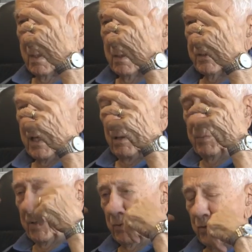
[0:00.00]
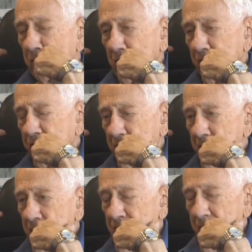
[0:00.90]
His helmet was off,
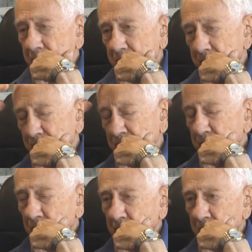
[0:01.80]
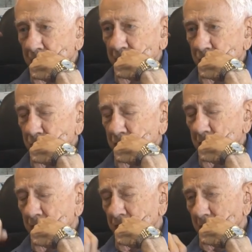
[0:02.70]
his steel helmet was
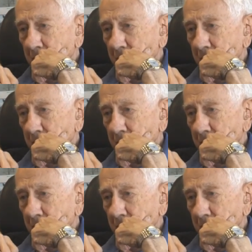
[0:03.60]
off,